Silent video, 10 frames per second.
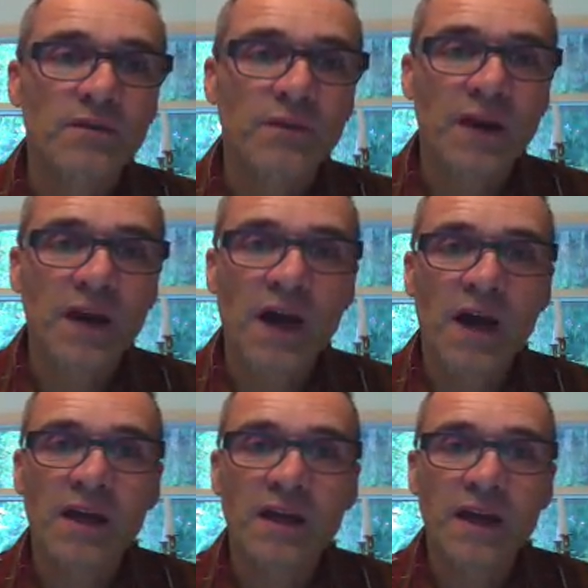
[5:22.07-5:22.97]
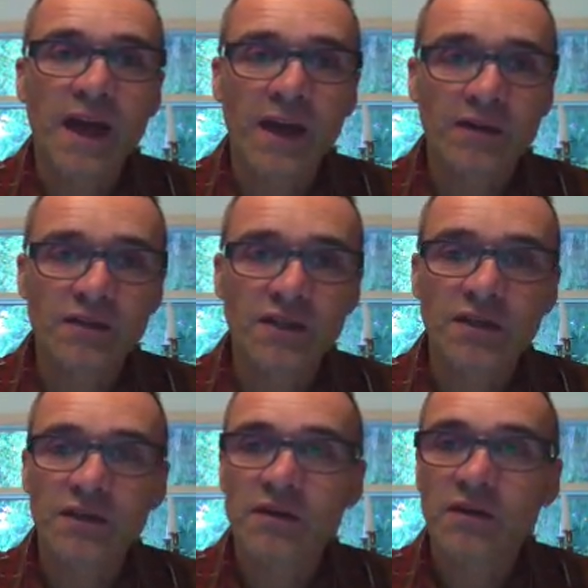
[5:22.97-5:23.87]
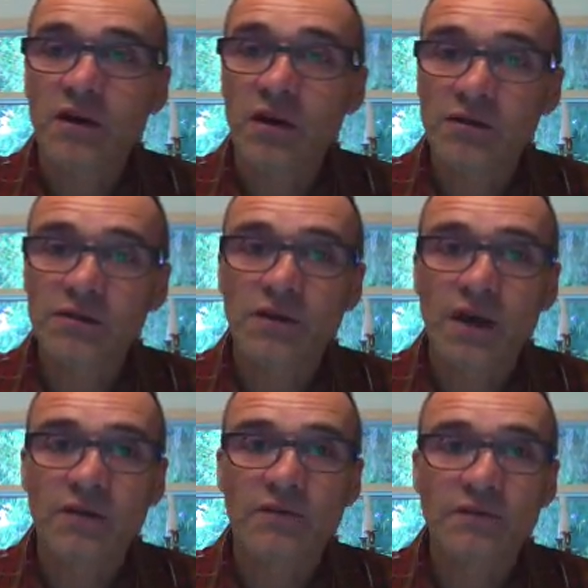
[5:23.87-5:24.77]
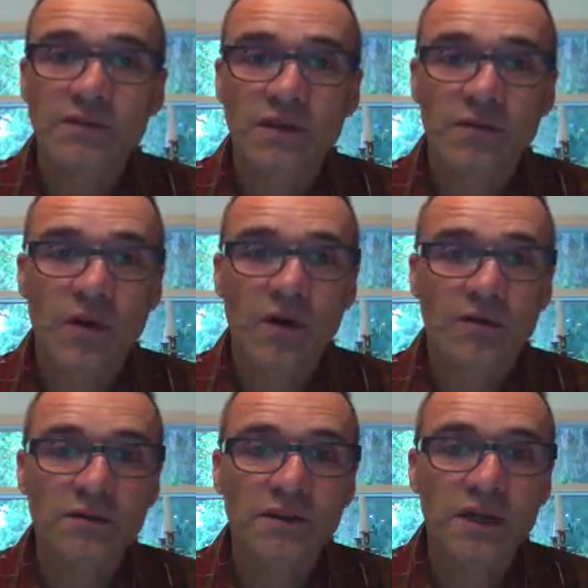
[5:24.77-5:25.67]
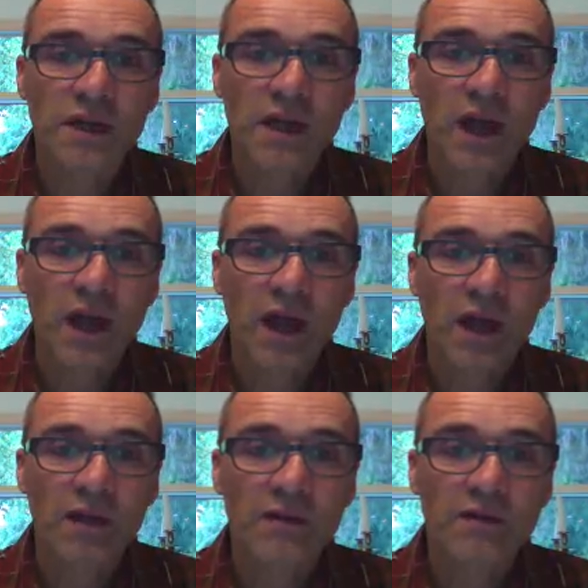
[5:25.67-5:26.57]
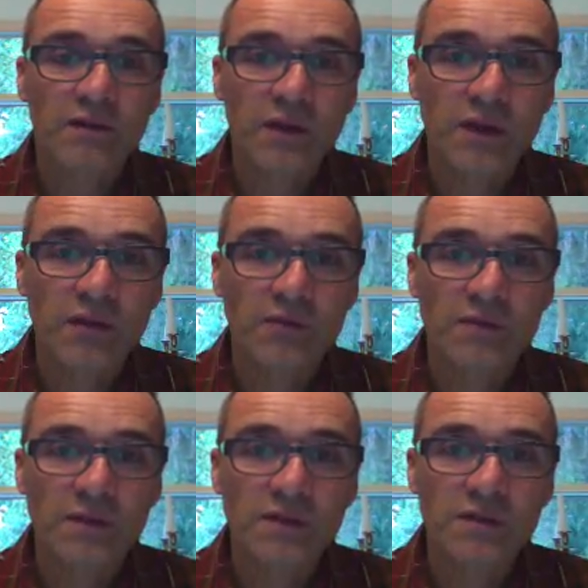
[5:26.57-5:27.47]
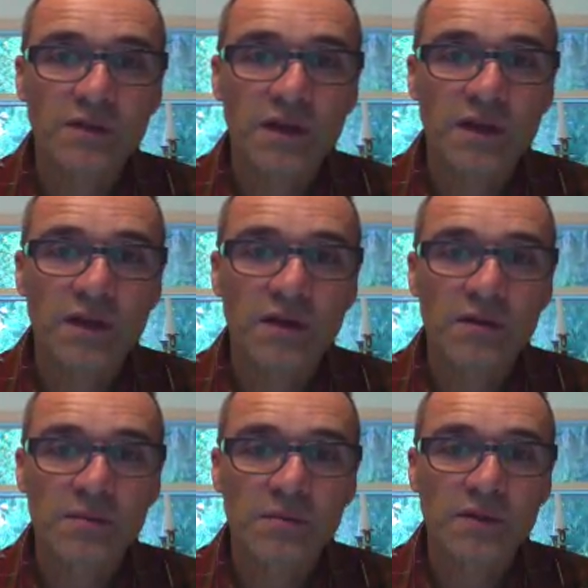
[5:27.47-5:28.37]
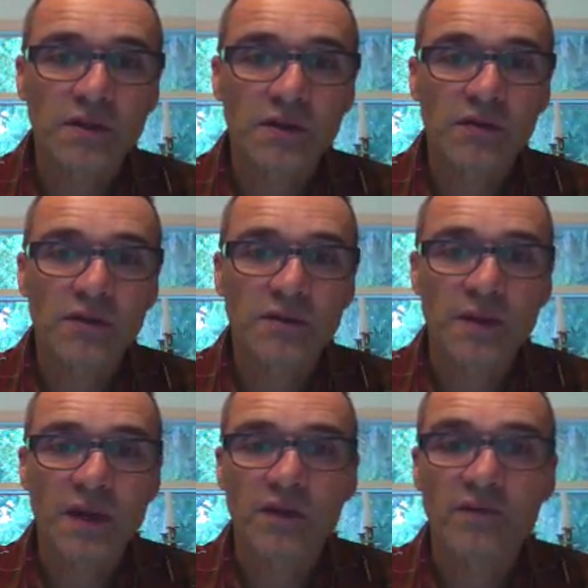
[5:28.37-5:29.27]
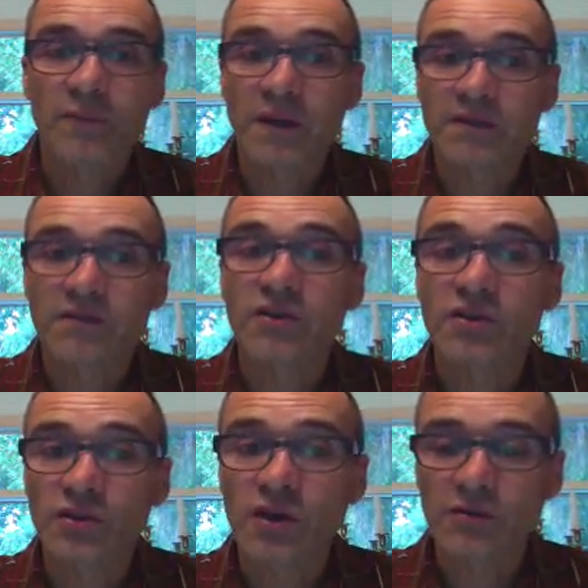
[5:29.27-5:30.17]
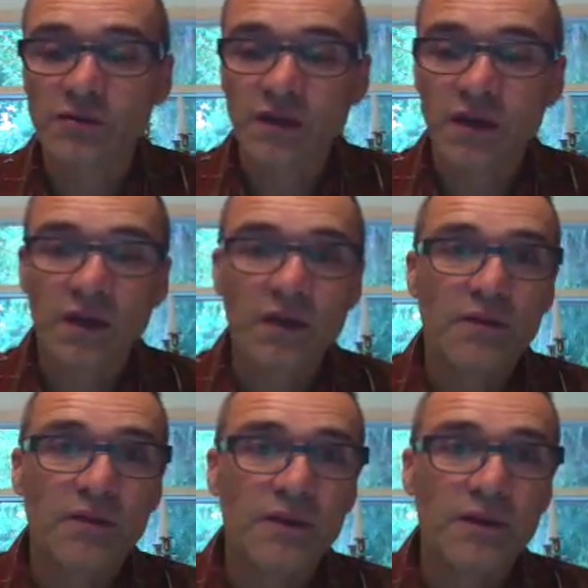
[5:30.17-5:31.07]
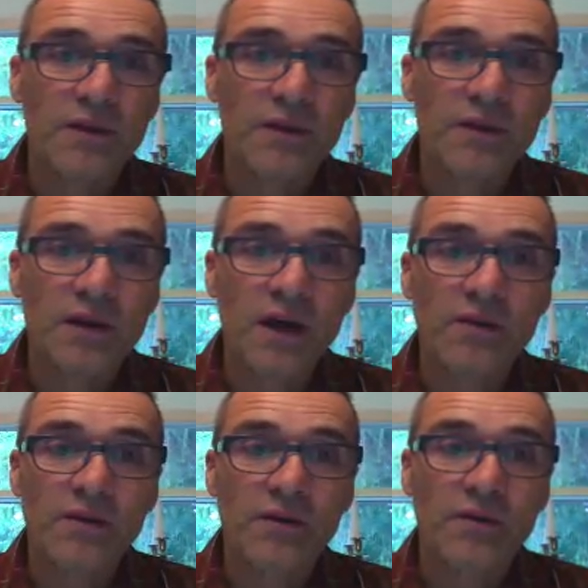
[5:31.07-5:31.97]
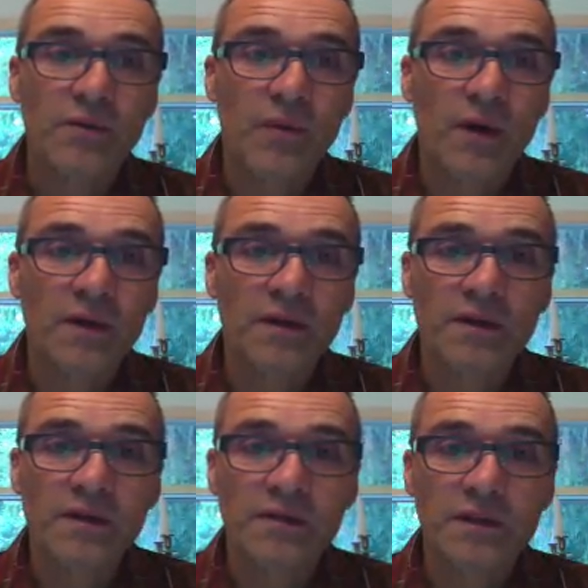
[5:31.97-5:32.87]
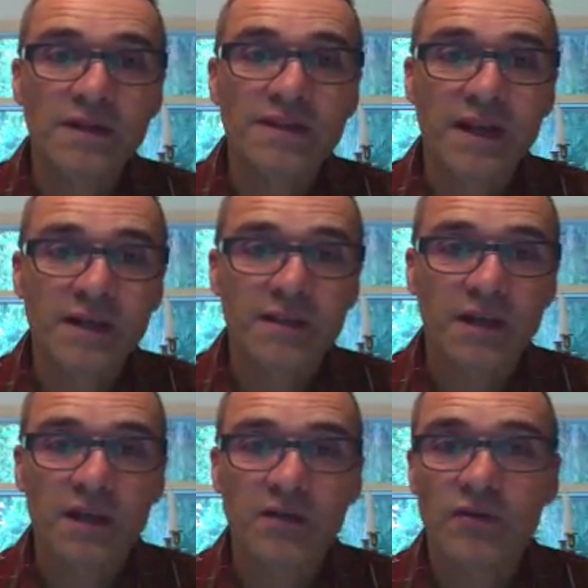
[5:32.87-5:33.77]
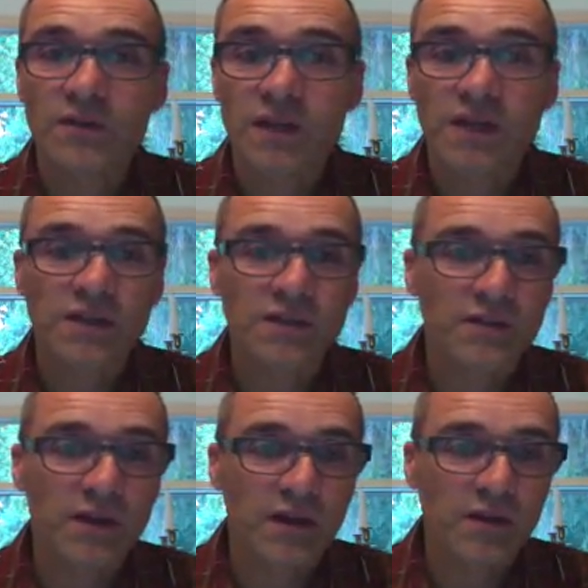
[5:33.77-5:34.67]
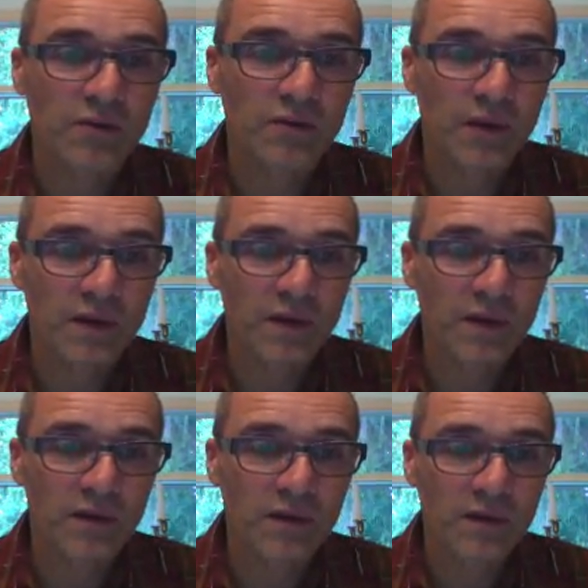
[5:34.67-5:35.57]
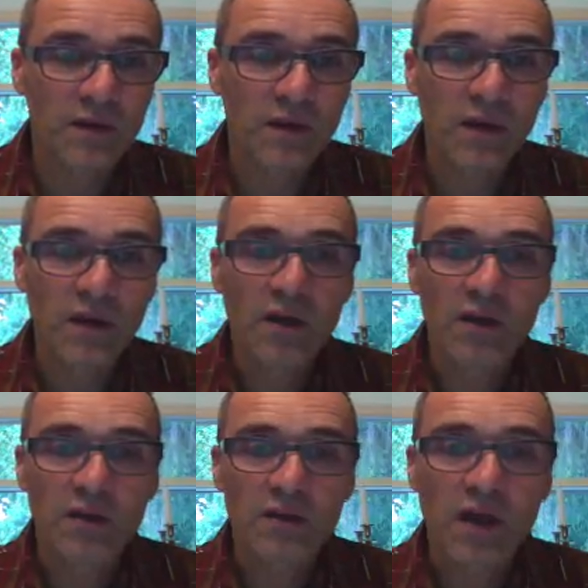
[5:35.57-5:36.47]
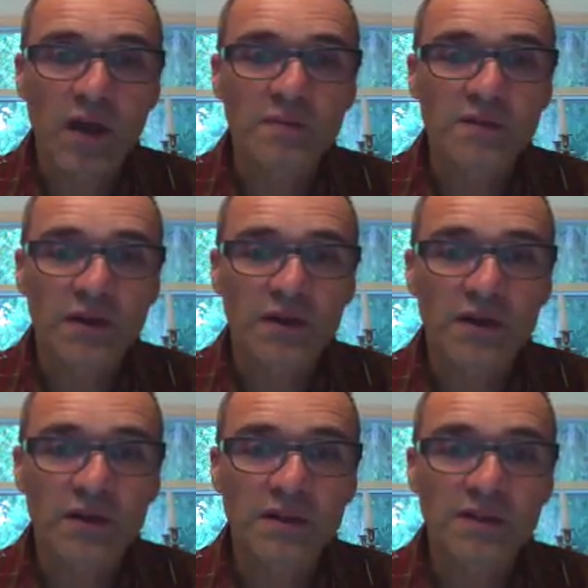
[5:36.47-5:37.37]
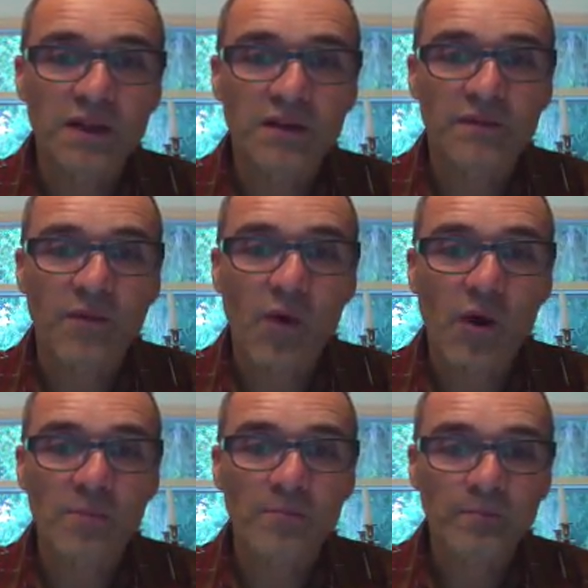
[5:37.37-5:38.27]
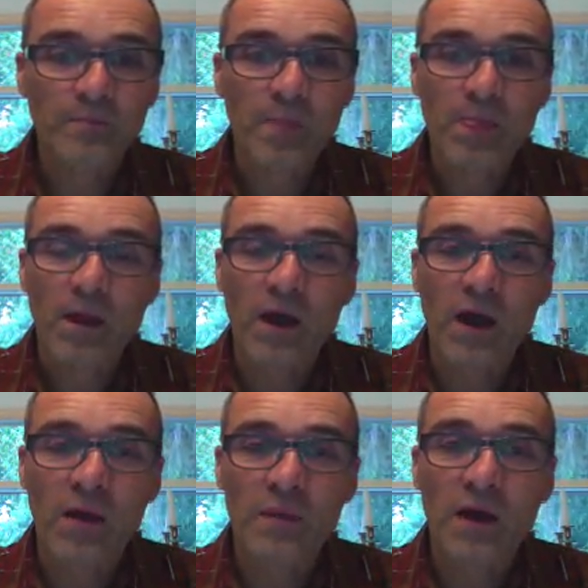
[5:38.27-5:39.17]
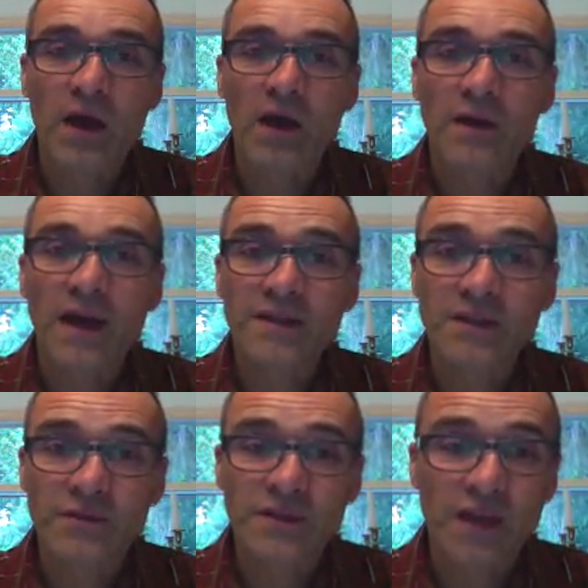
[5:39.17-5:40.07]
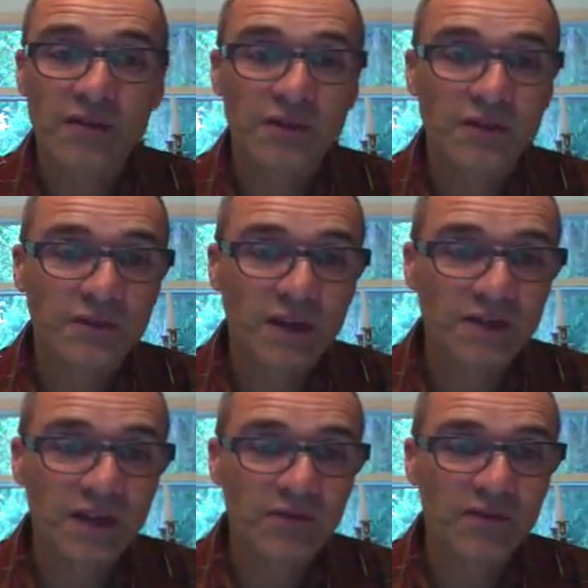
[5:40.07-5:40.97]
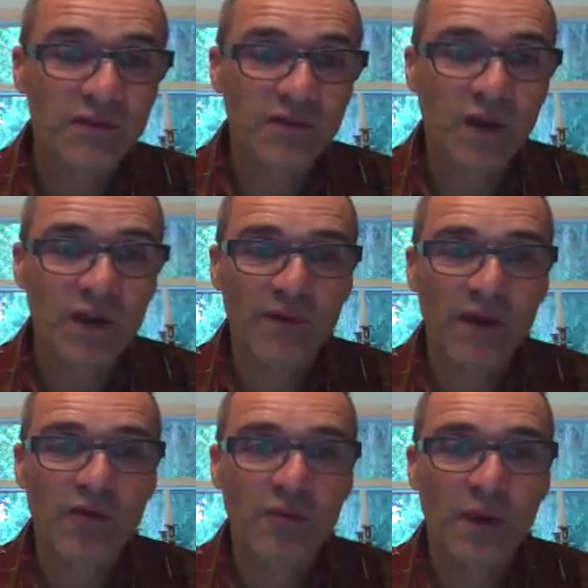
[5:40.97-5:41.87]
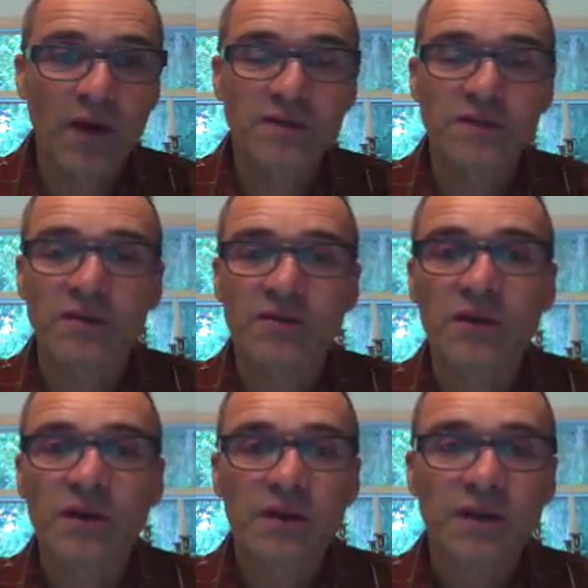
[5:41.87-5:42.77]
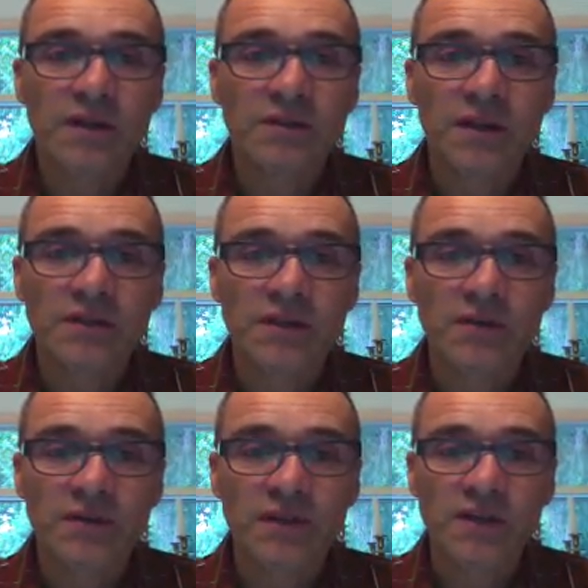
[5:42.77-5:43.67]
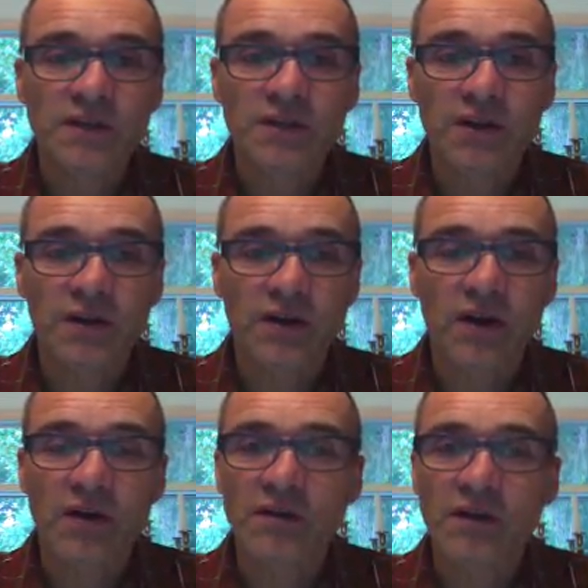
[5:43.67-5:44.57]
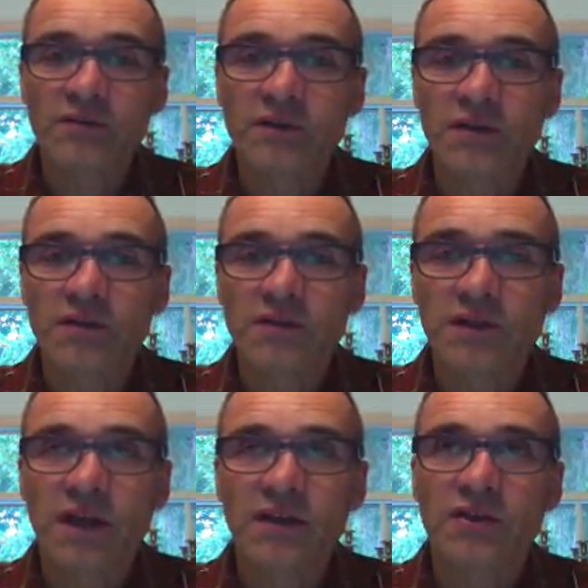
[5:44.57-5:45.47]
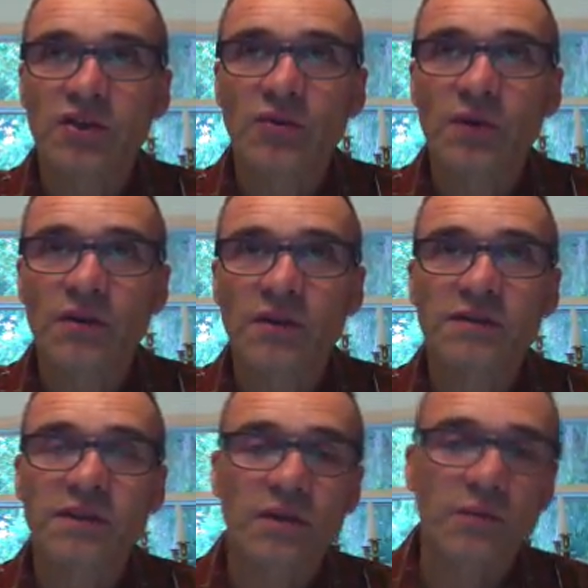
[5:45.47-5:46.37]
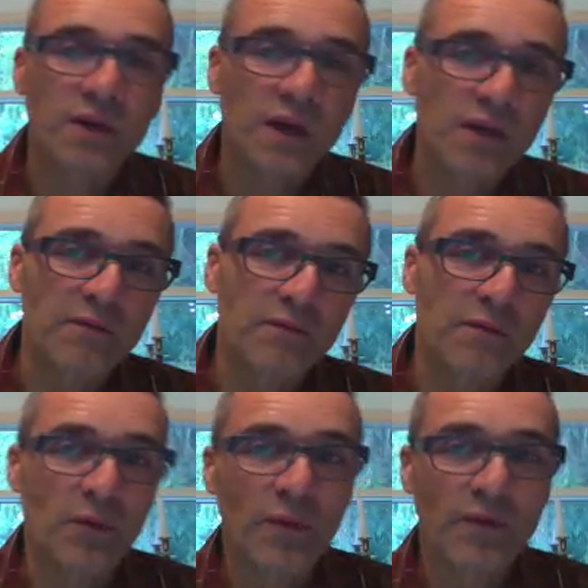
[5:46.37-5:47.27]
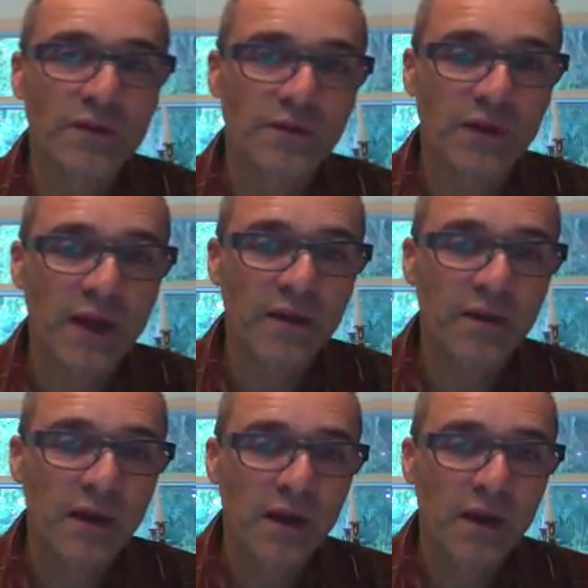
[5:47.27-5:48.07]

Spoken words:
Fungi and algae also have cell walls, and they use this material that's made out of basically glucose. The other one is insects and crustaceans, like our good friend here, the lobster, and it's going to form an exoskeleton, so that's that tough outer part. So insects and crustaceans are hard on the outside and gooey on the inside. We're kind of the reverse of that.